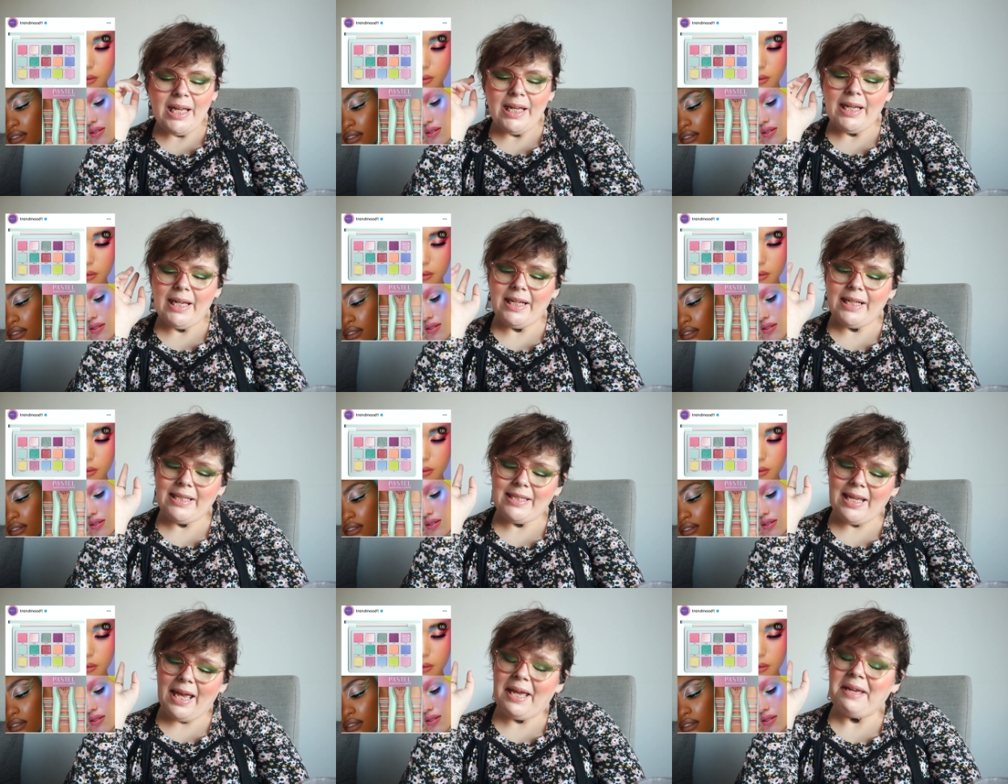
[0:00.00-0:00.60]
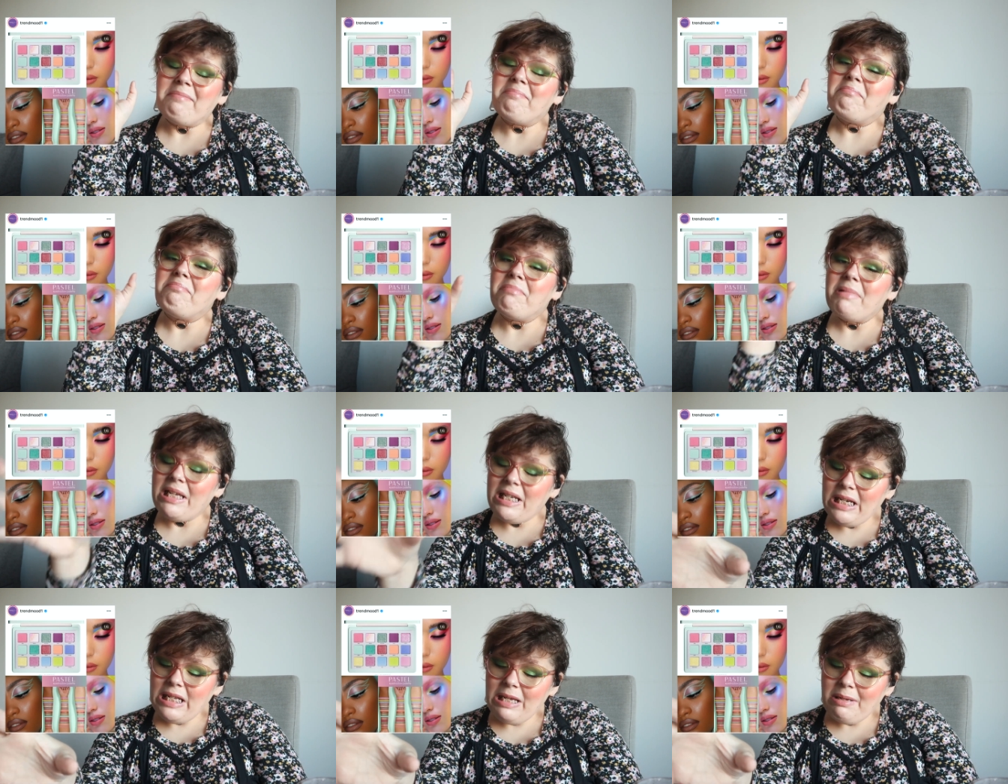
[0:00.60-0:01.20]
It's a
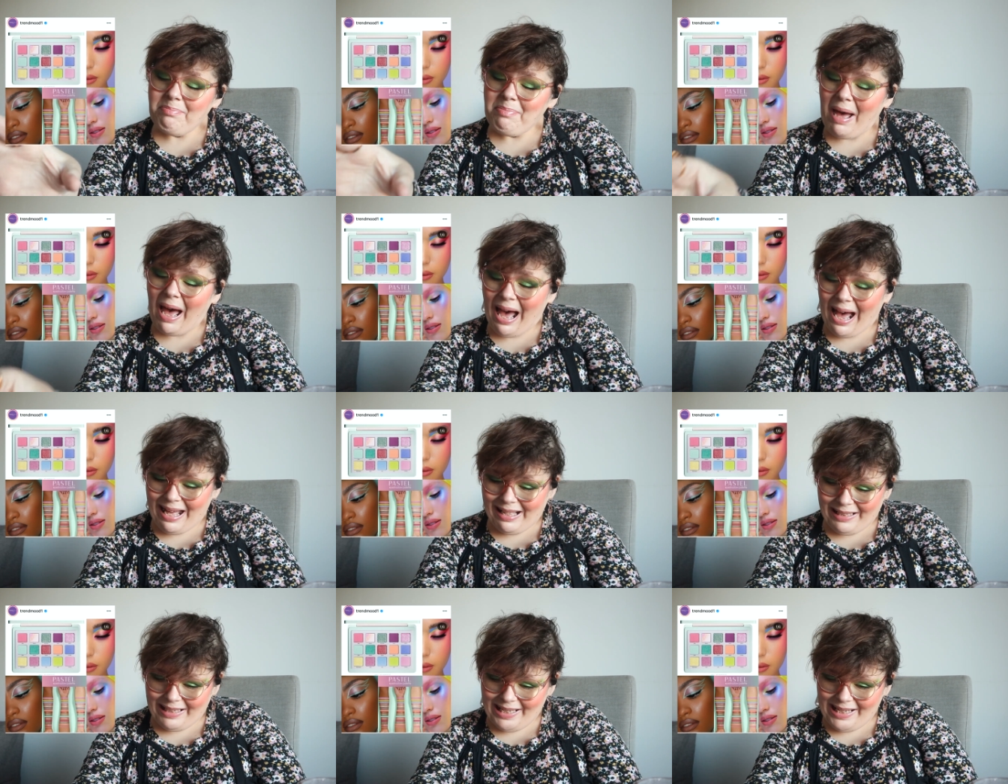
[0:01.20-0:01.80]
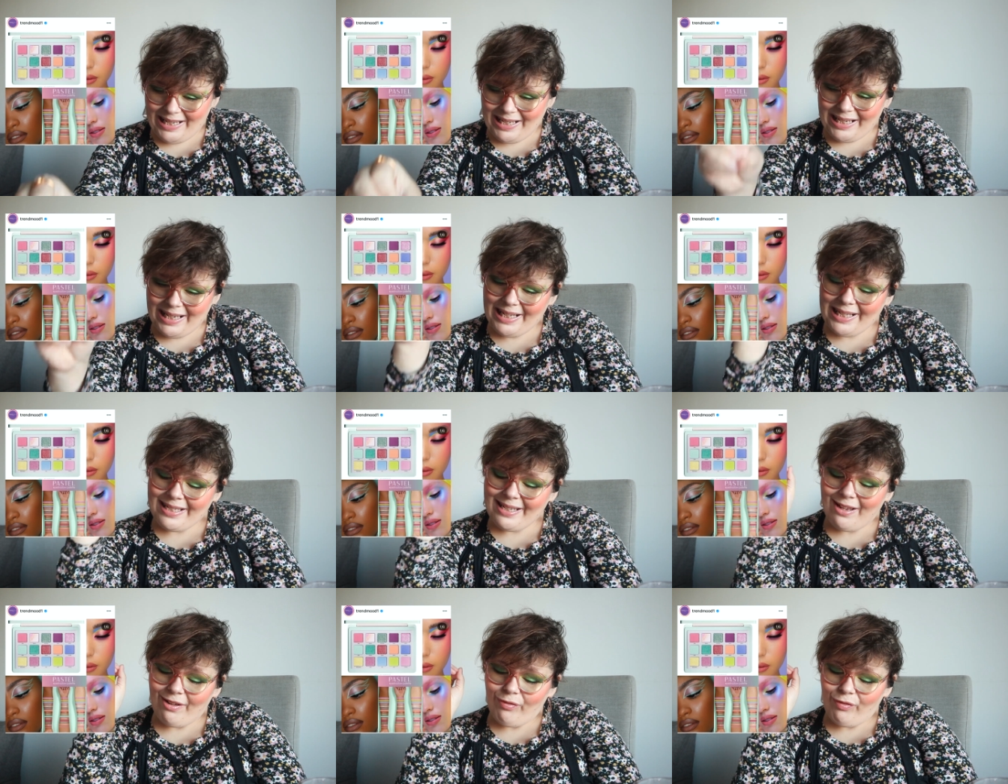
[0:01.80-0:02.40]
midi palette.
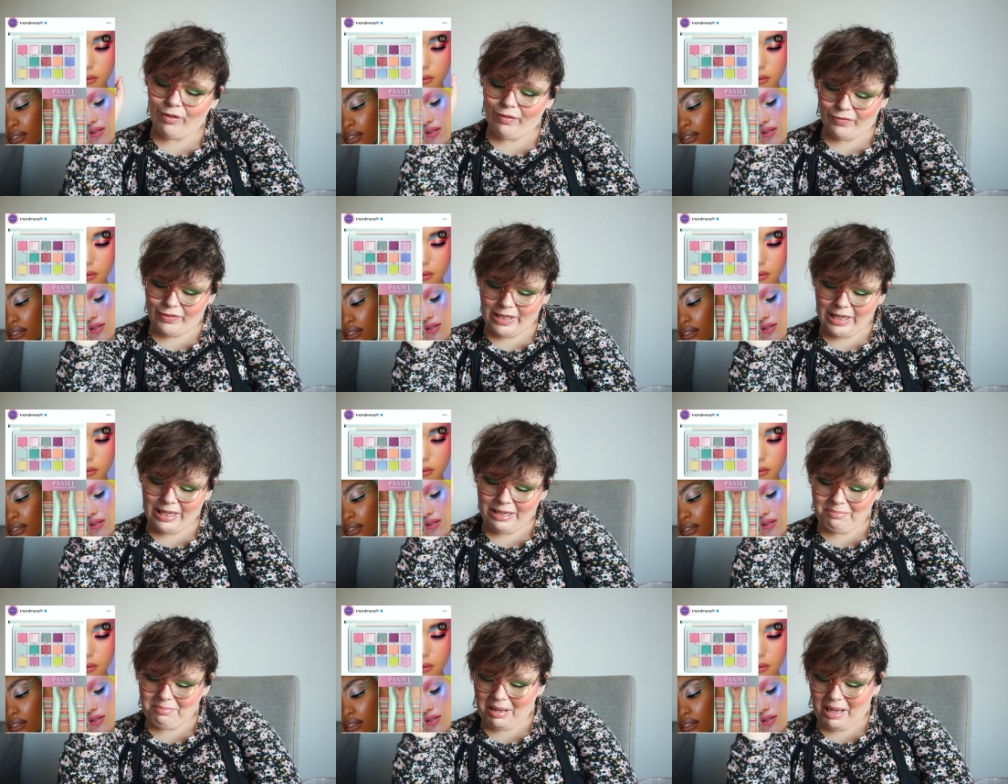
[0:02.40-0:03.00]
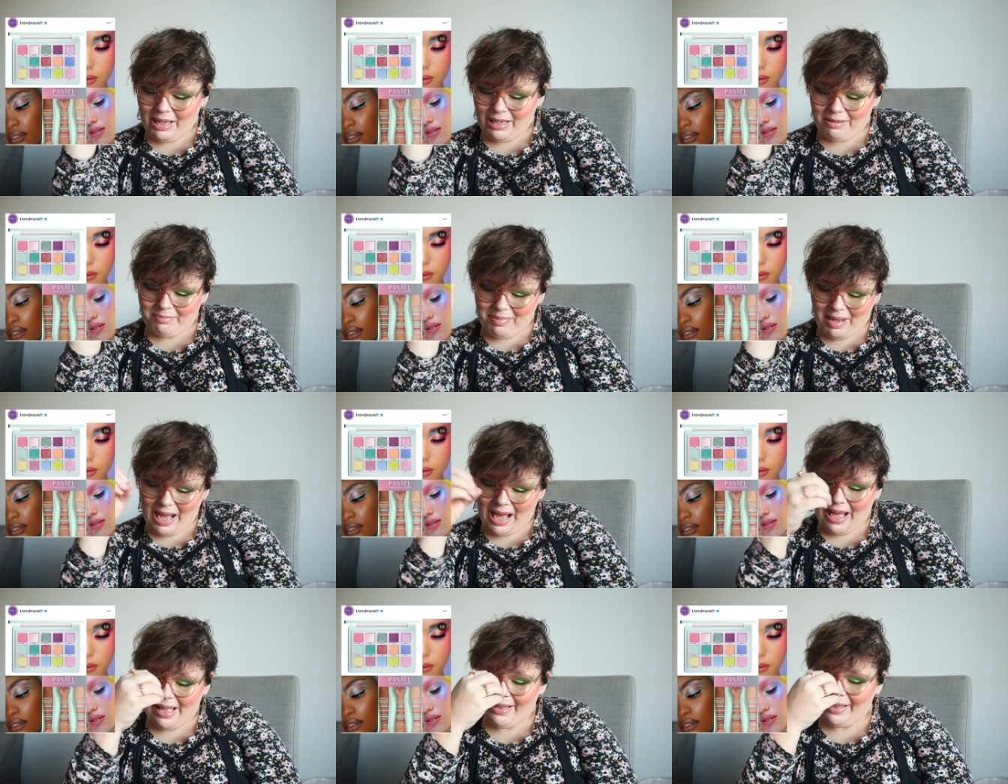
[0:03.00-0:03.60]
It's a fifteen pan
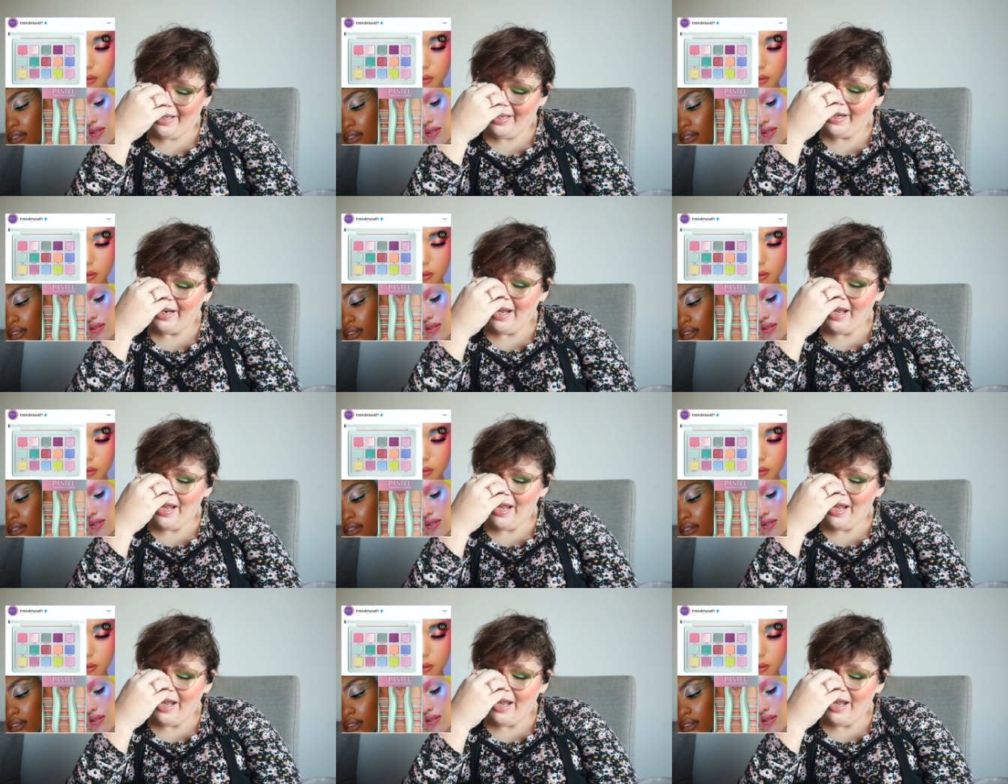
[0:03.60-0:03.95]
palette.